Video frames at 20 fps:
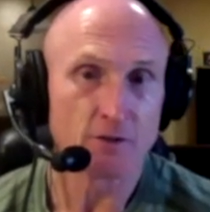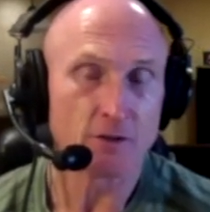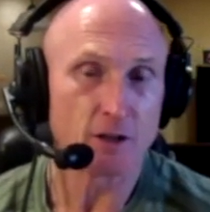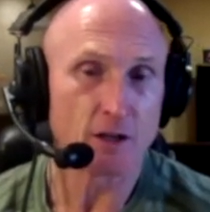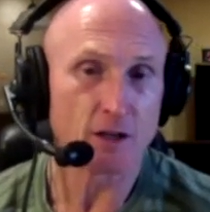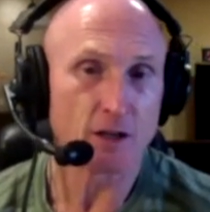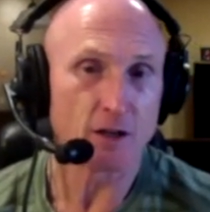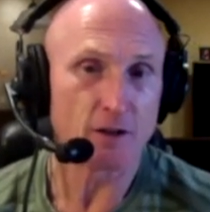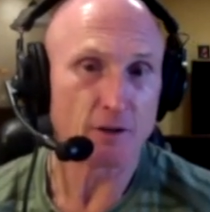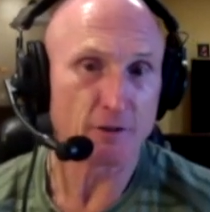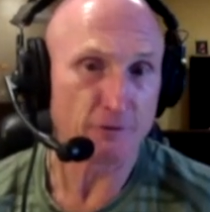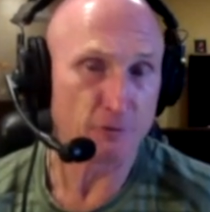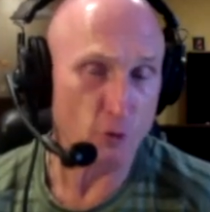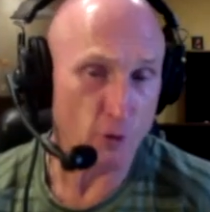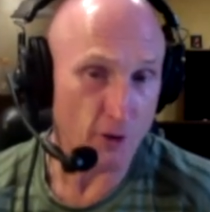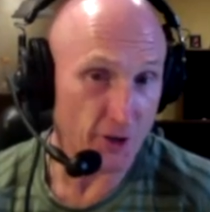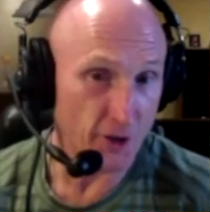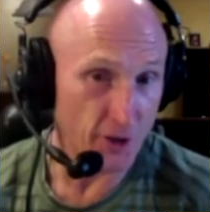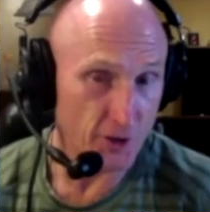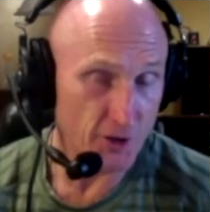uh,
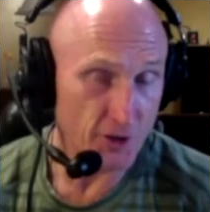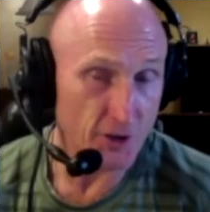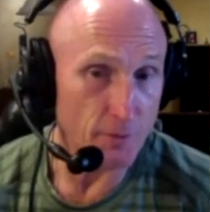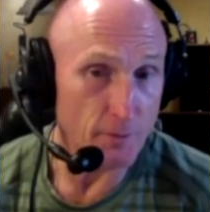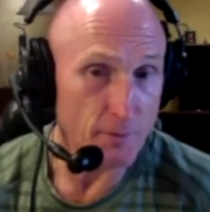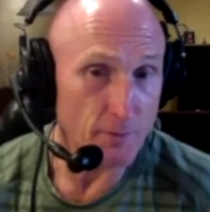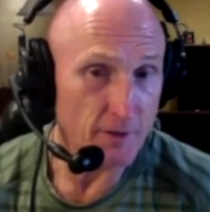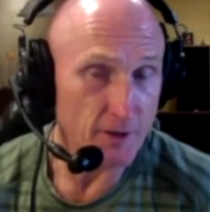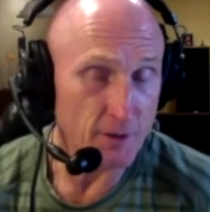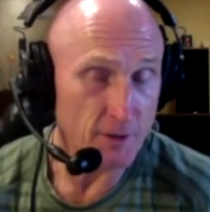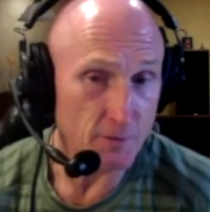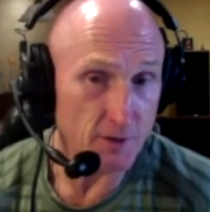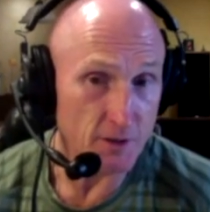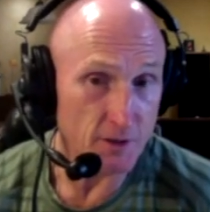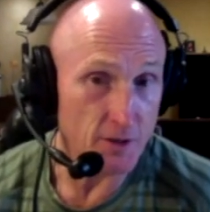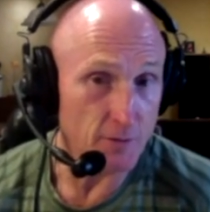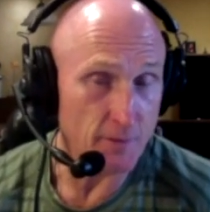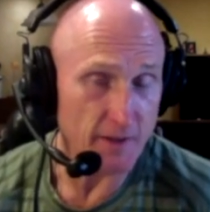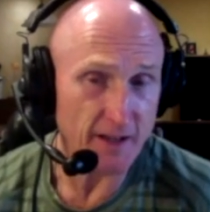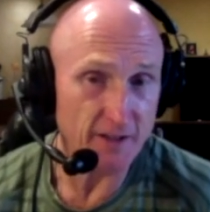for your de- de-
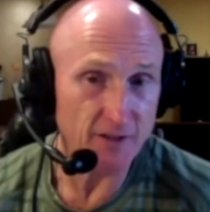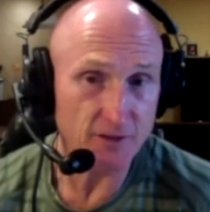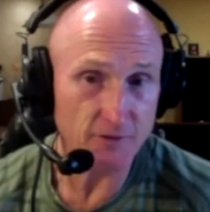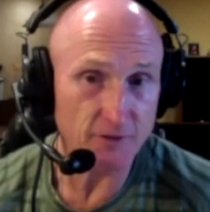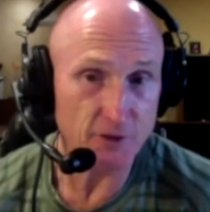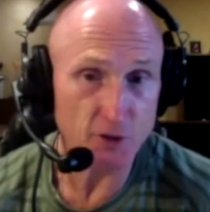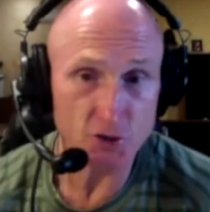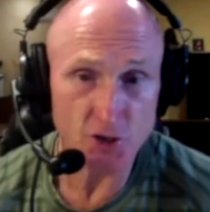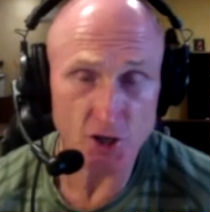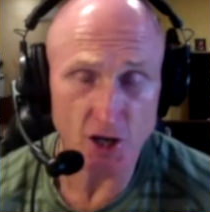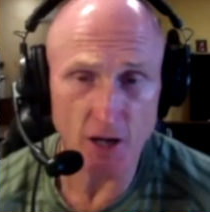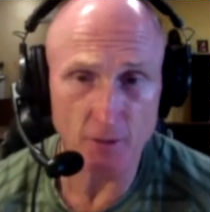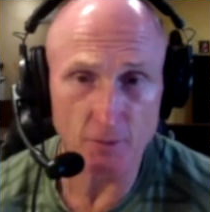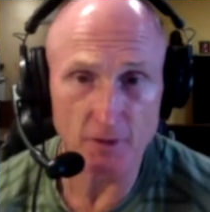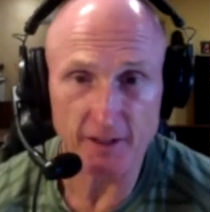demands of your job.